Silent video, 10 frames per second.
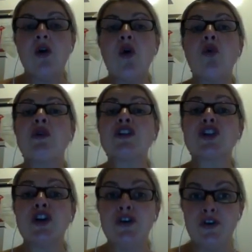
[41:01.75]
or a
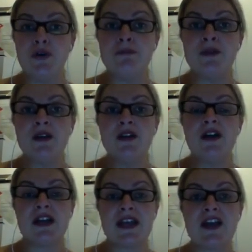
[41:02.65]
term.
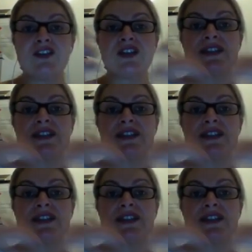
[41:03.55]
Okay, so